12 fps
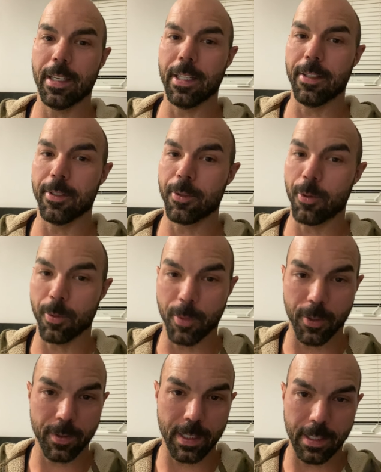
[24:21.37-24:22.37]
and there's
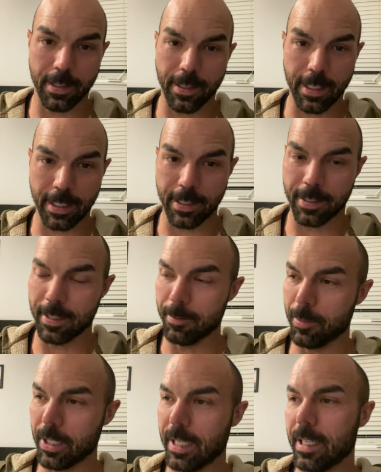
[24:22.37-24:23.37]
hormones and things in
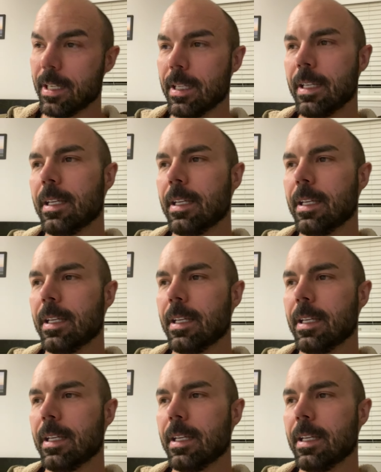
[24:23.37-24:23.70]
play